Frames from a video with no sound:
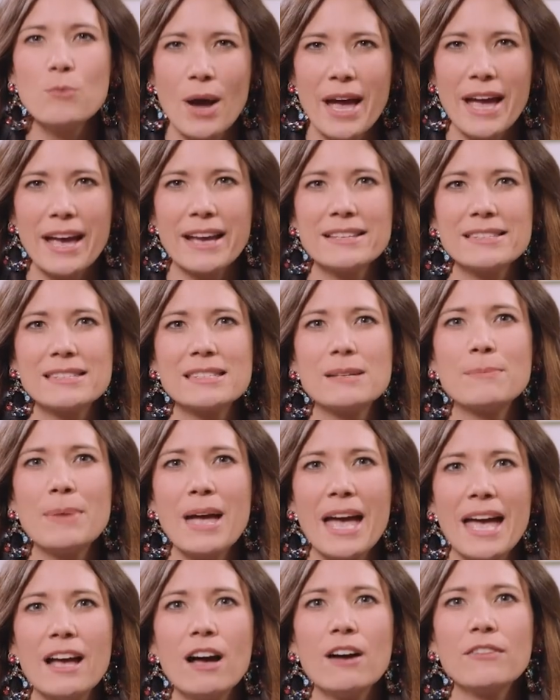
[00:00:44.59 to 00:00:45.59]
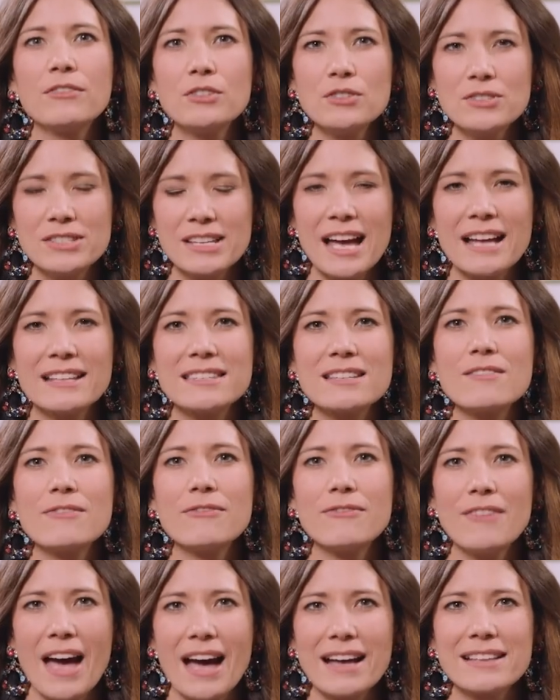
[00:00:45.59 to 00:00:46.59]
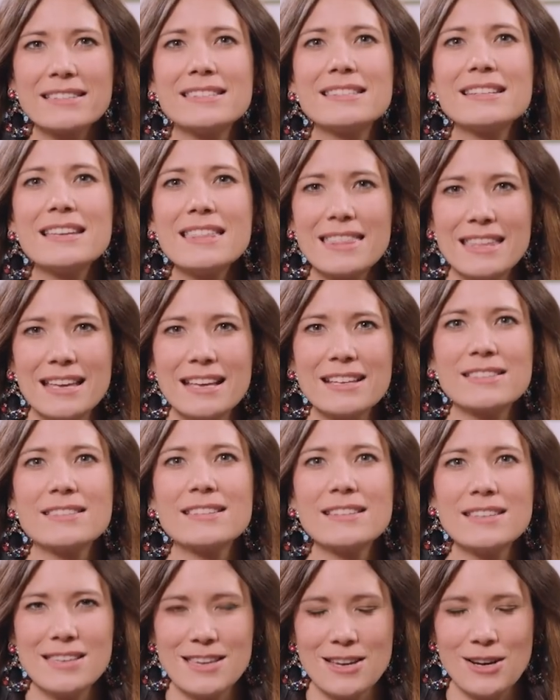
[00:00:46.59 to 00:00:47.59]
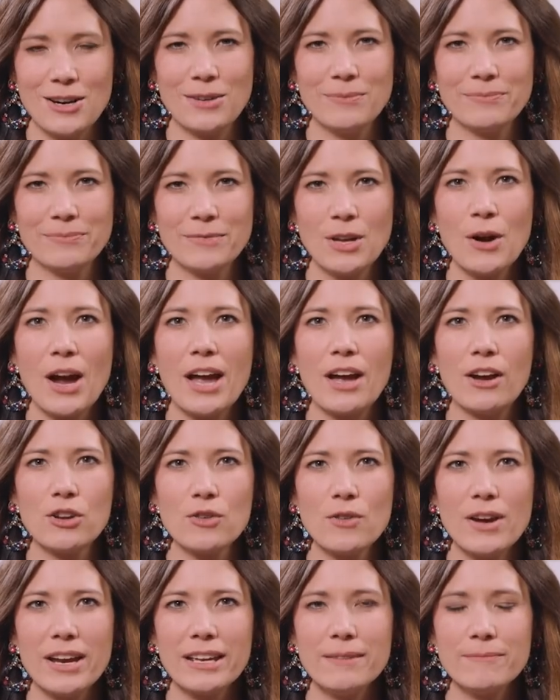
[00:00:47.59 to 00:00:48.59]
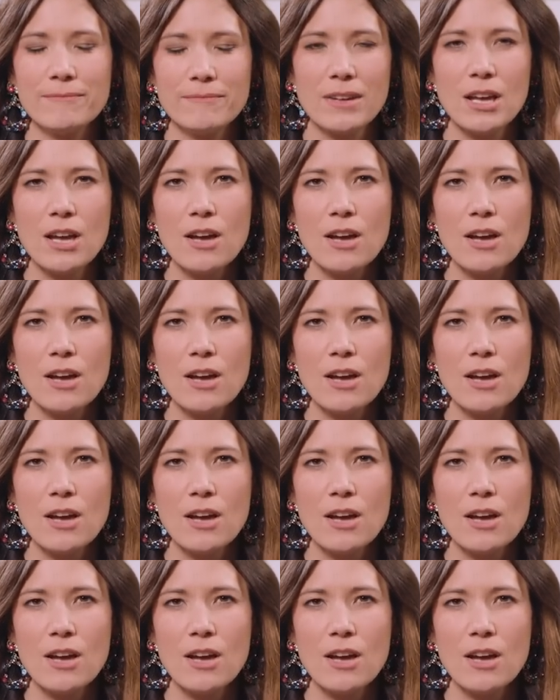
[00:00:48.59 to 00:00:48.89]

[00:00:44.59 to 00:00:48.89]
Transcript: ways to pay off your debt fast this year. All right, are you ready?